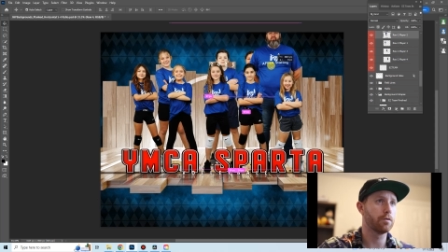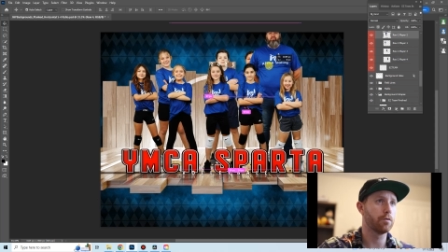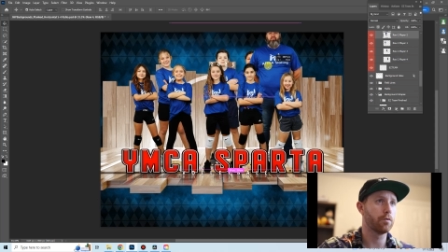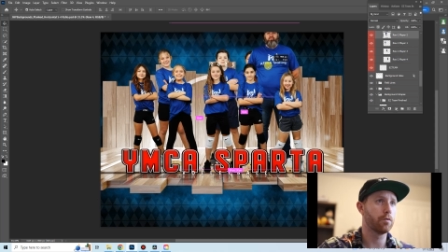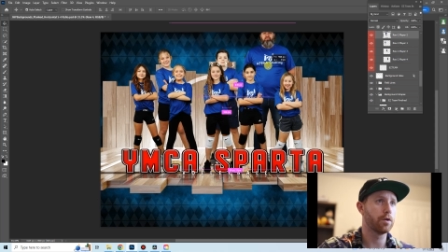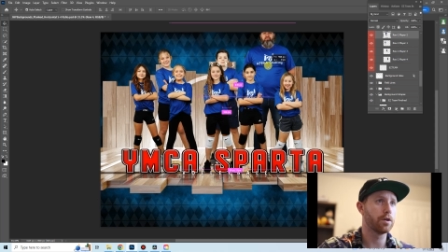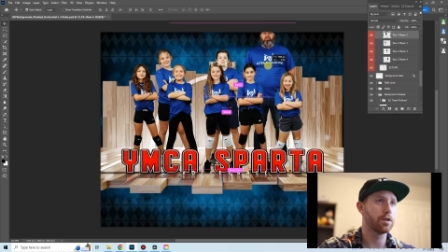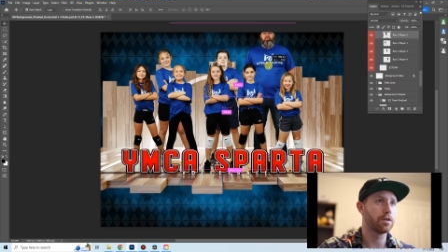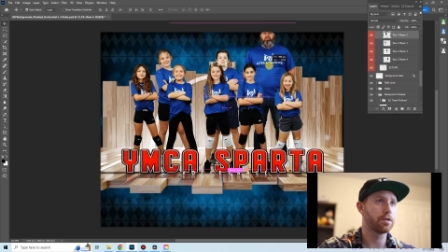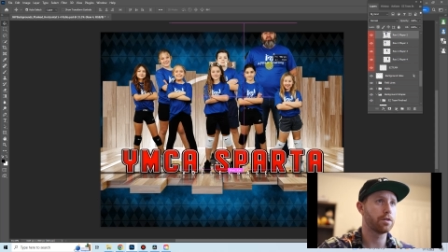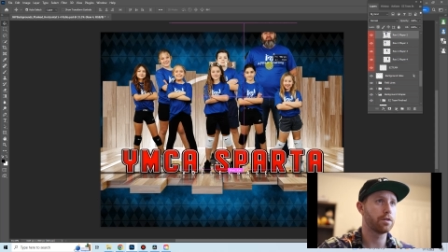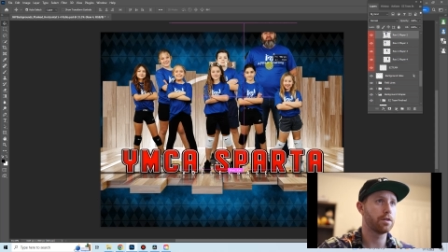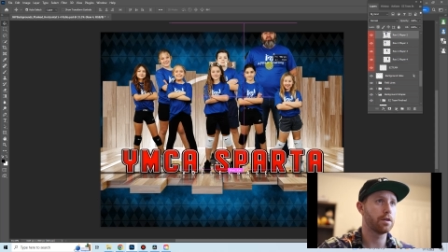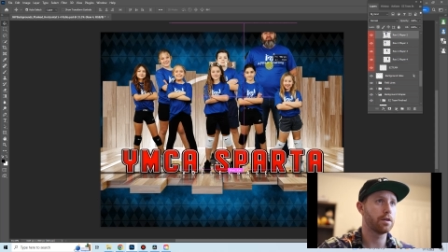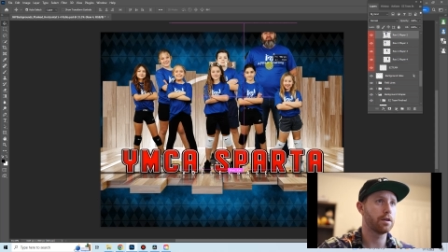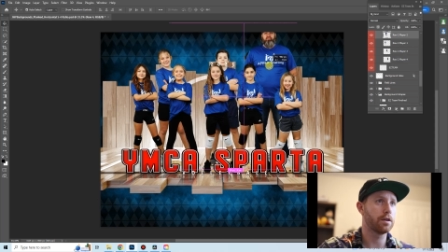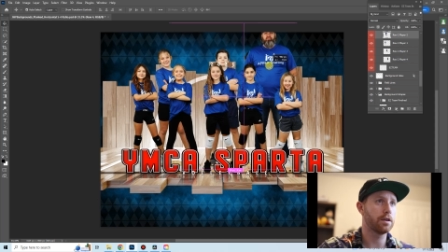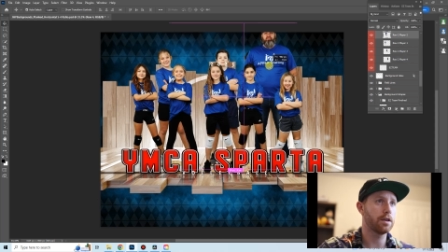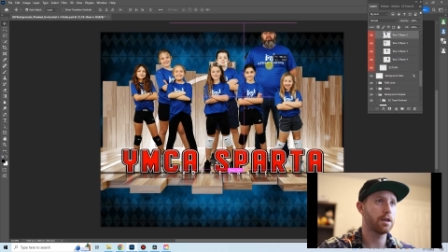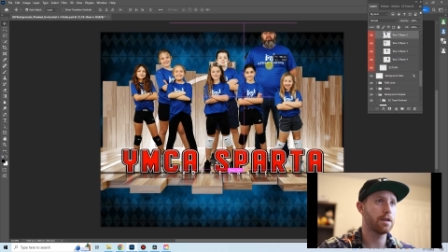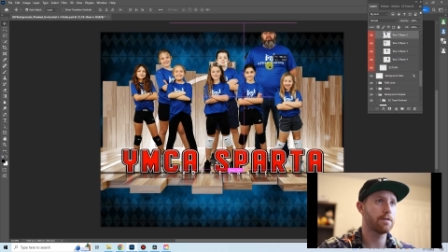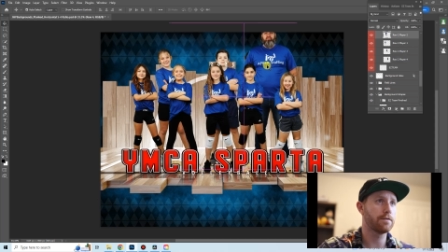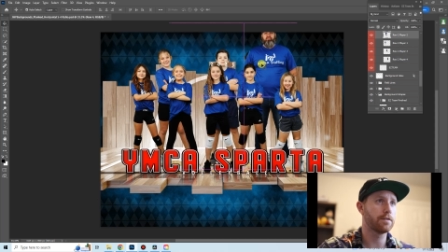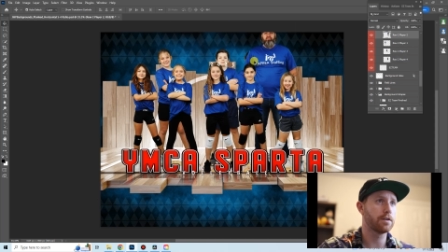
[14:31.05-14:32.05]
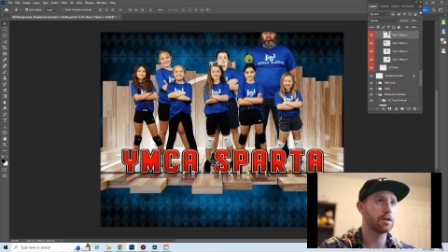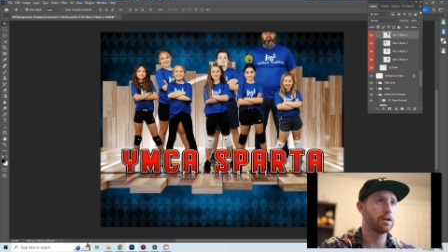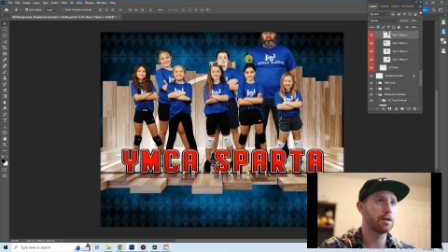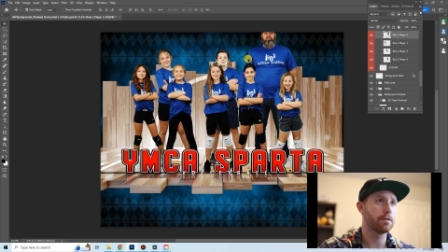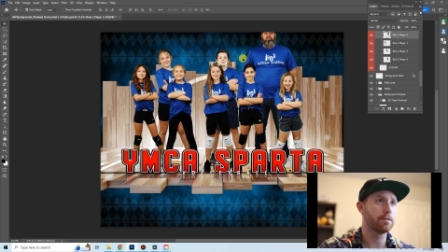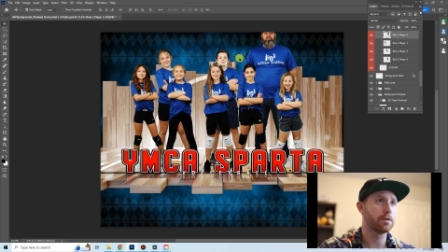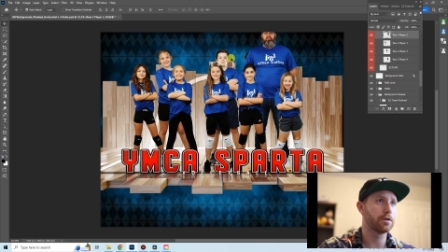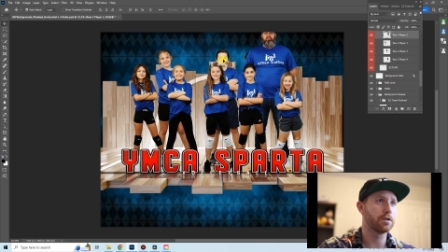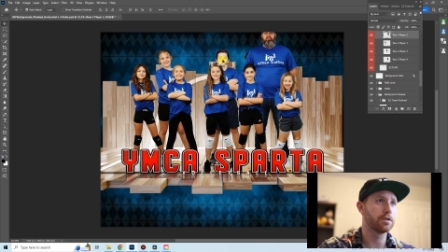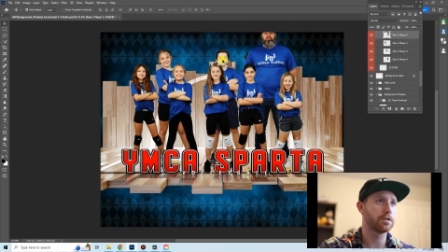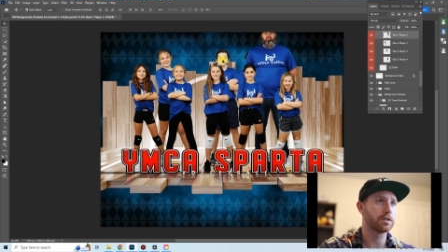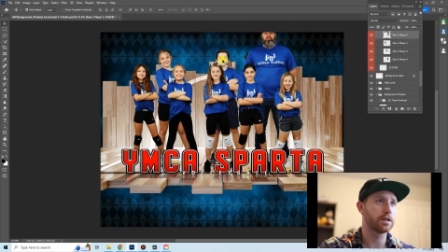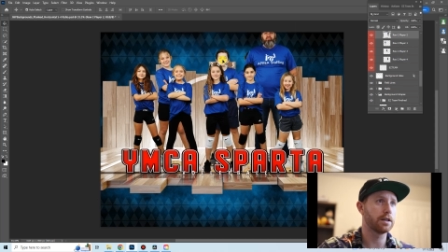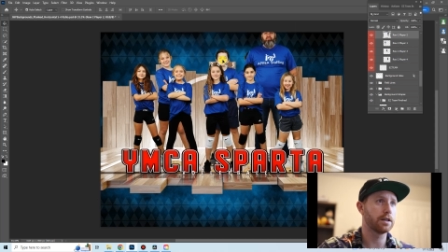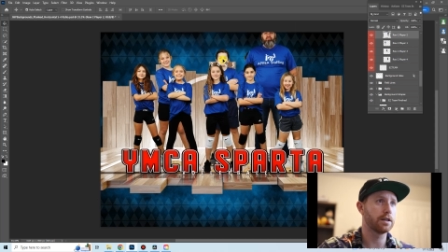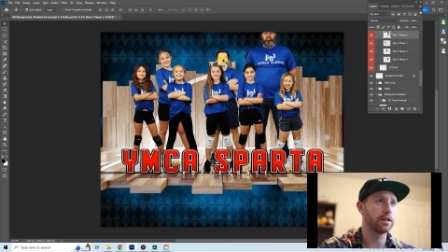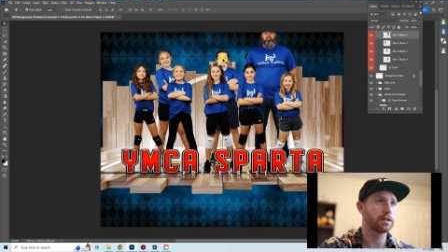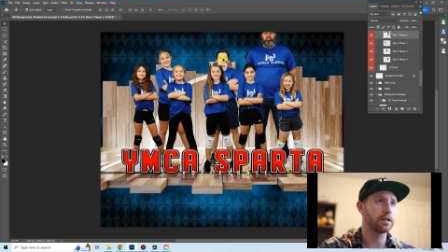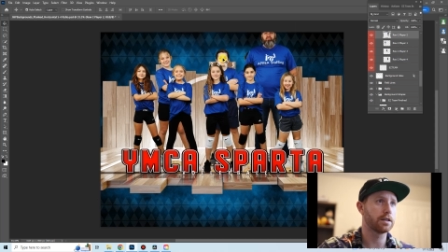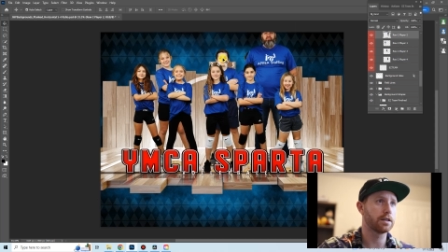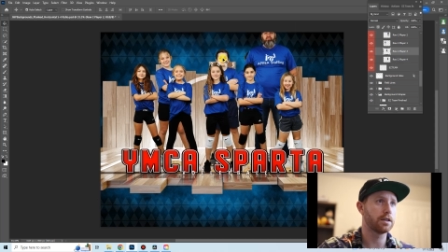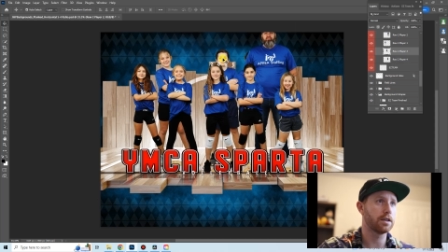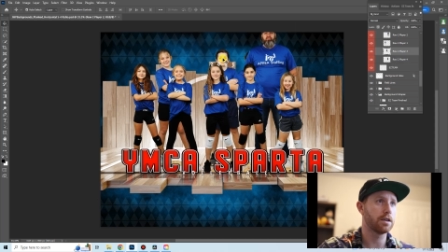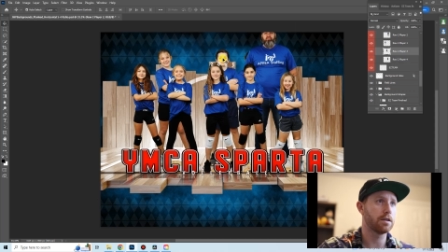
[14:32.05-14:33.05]
with even numbers, I like
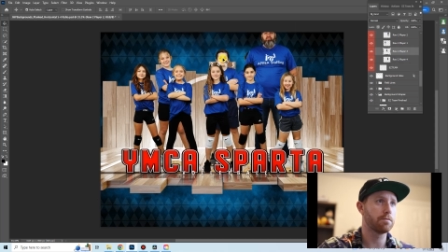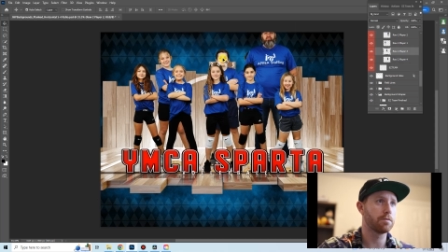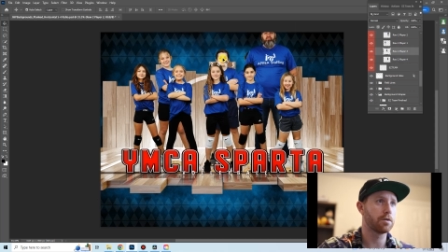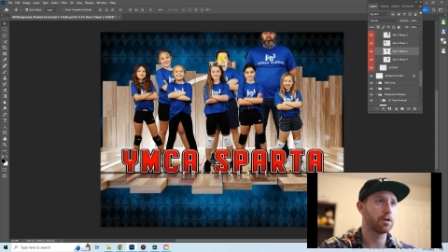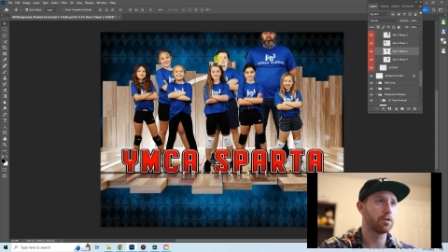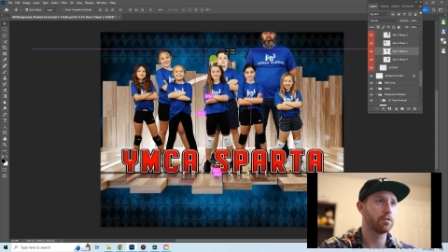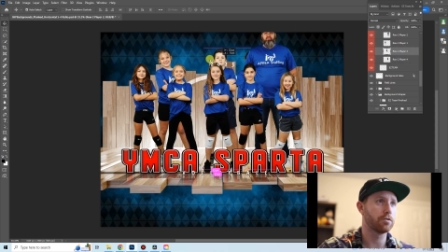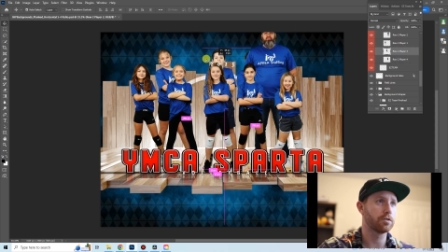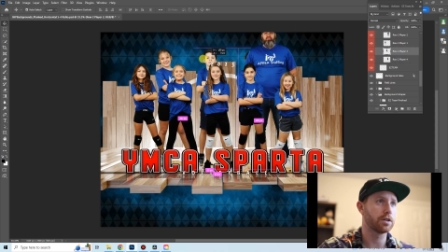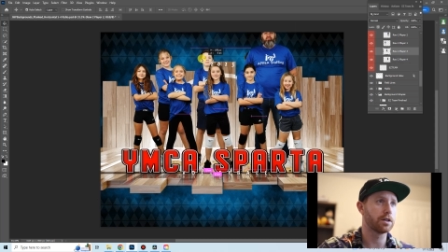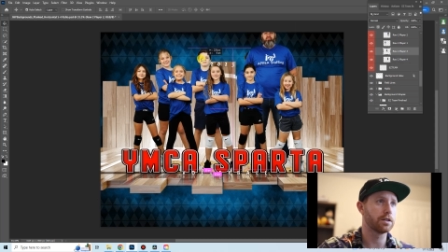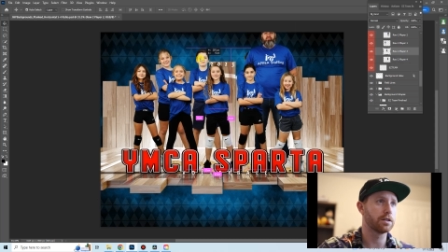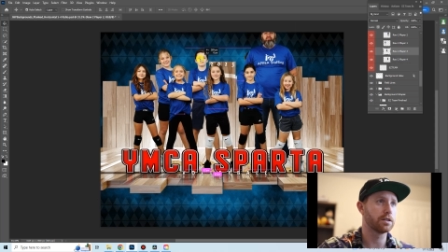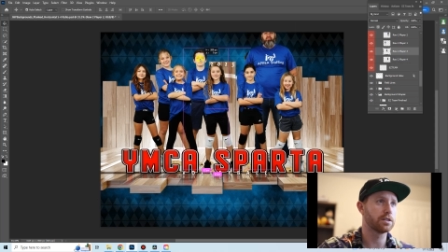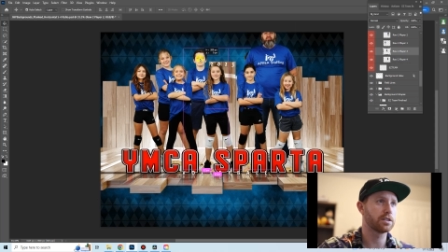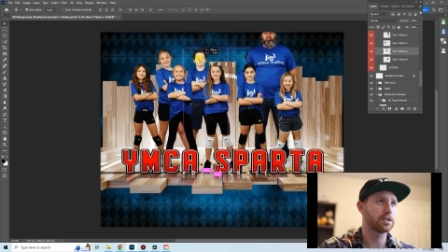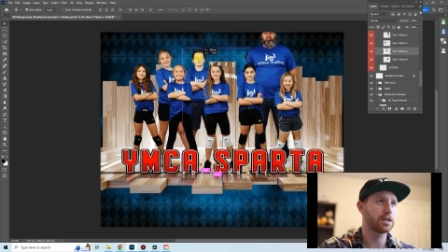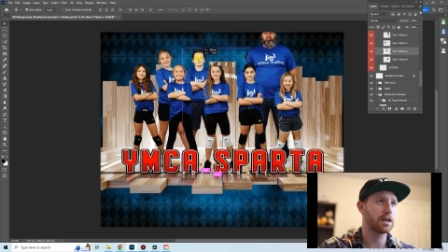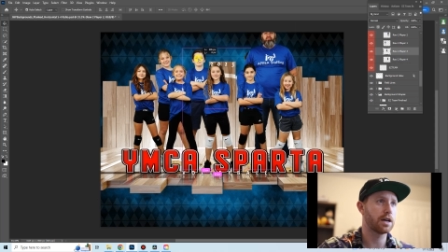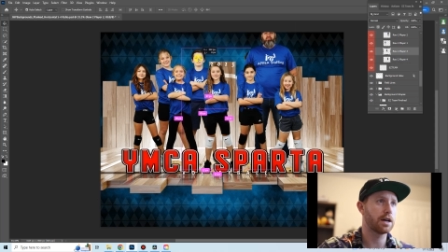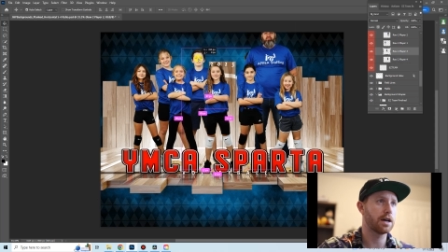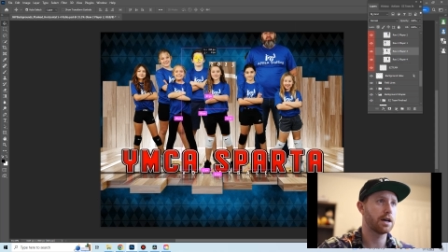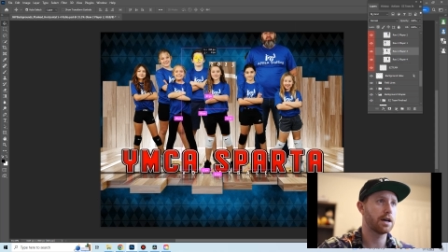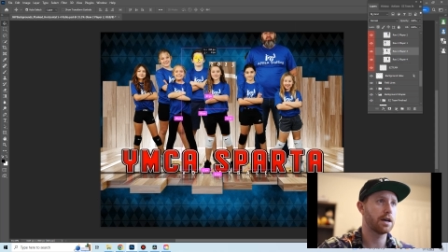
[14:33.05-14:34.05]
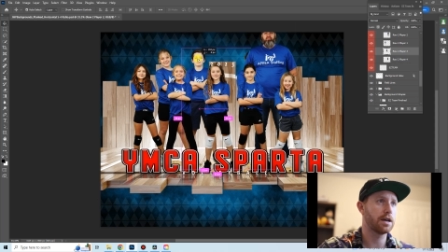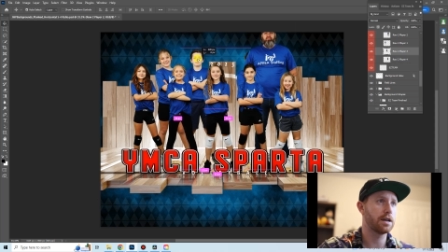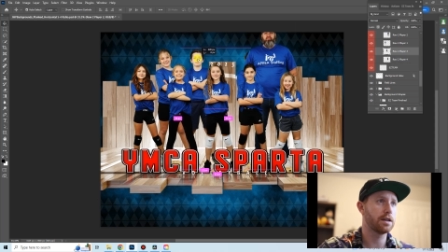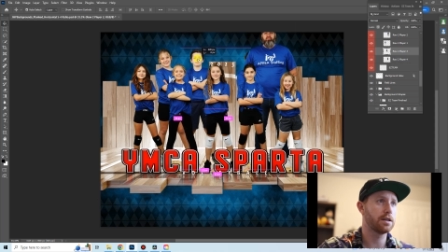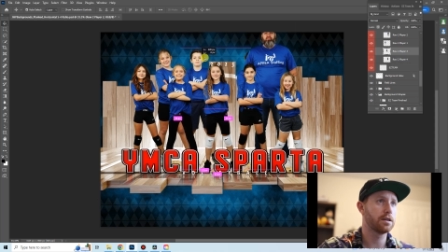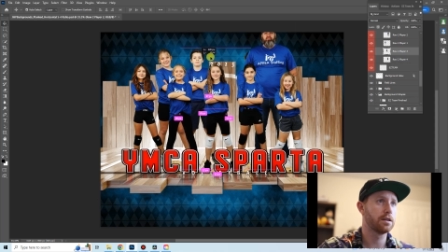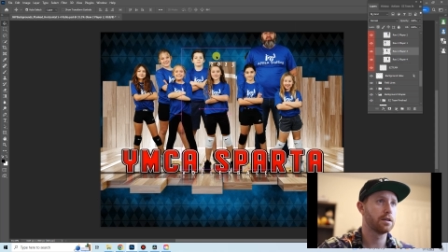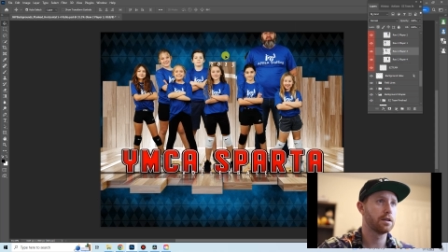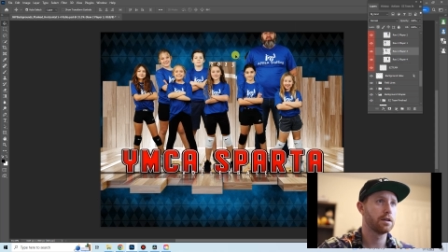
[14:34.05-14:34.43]
to keep coach on the side.